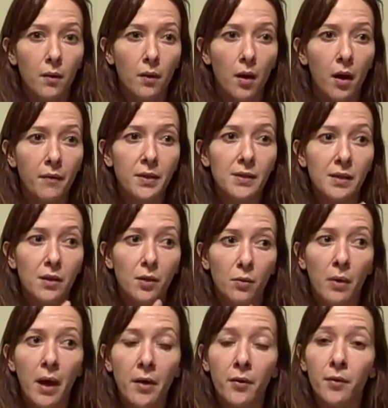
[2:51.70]
obviously the
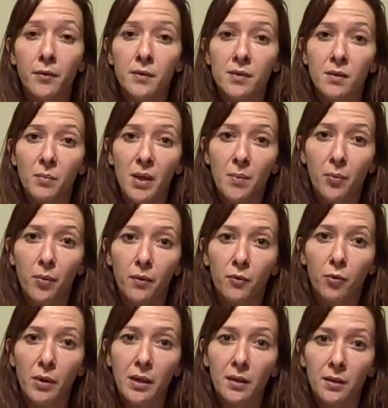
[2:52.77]
writers, the people who have
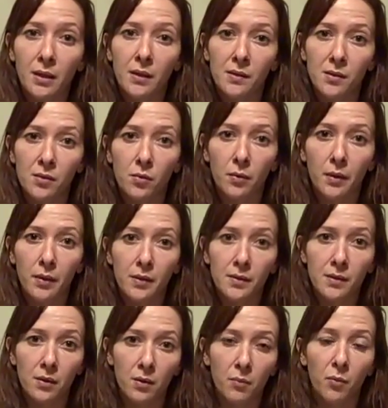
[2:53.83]
created these stories
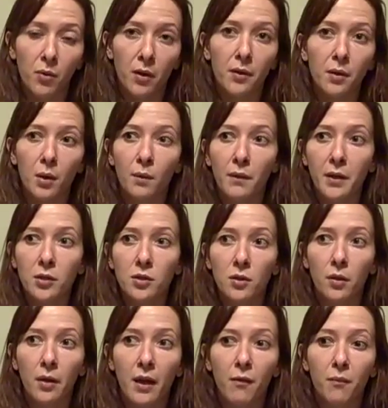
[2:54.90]
that are more
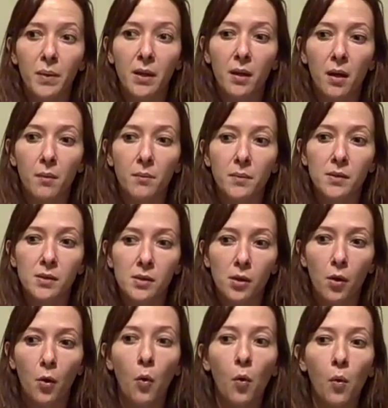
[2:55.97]
unconventional, have become
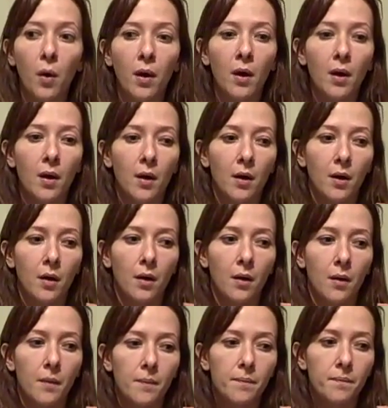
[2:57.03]
so,
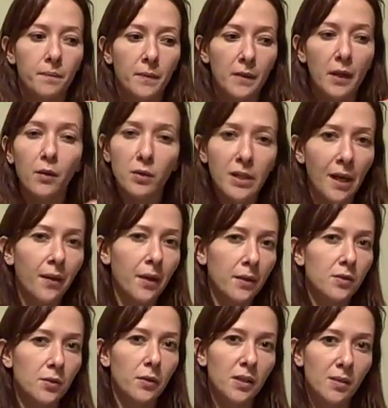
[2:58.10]
they're telling
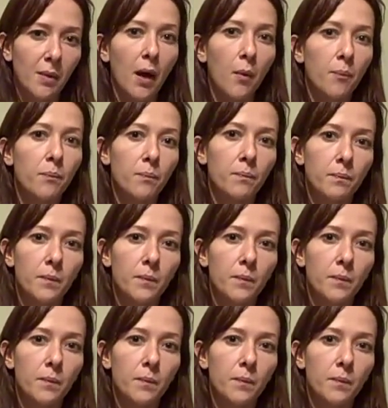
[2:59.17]
stories about